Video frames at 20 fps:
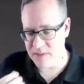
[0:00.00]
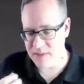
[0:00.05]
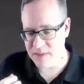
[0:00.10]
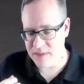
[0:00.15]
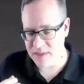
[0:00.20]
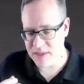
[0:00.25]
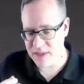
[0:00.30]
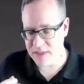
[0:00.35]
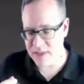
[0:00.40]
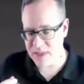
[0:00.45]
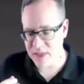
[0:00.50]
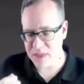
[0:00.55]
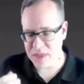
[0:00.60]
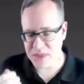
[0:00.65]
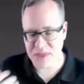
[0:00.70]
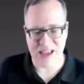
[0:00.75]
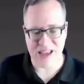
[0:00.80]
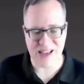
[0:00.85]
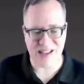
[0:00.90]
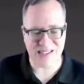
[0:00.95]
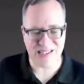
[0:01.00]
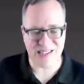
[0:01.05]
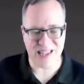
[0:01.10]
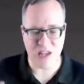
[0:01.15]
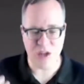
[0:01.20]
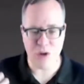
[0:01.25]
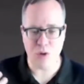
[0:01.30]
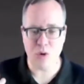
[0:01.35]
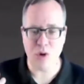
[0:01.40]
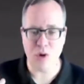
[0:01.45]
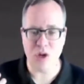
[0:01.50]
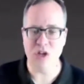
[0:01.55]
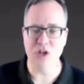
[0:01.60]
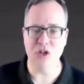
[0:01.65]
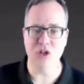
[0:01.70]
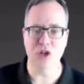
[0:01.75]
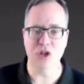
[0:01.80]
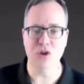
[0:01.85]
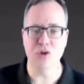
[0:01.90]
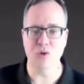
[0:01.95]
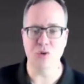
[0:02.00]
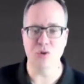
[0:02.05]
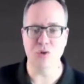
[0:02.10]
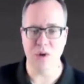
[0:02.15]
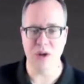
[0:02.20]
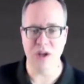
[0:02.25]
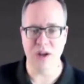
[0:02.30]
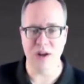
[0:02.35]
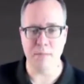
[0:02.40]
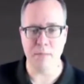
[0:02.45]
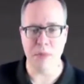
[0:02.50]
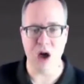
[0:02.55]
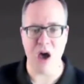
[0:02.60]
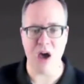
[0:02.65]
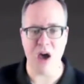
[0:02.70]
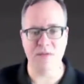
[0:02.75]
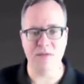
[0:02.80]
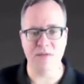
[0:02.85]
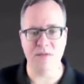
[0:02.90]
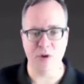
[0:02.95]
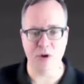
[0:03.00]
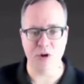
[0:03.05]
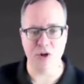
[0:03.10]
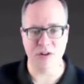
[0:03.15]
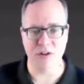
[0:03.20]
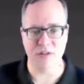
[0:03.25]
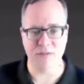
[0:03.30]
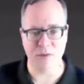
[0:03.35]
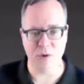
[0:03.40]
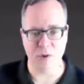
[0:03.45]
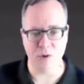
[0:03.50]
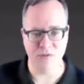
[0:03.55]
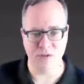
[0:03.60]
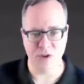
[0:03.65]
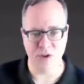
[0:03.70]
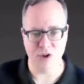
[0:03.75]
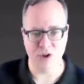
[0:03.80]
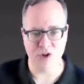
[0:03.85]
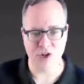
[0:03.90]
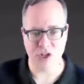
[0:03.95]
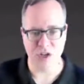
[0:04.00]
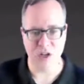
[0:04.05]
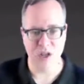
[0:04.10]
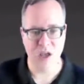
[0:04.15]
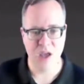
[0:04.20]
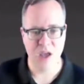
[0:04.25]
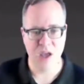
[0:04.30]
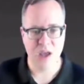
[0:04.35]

the, the things that you can do in a modern version of Cold Fusion,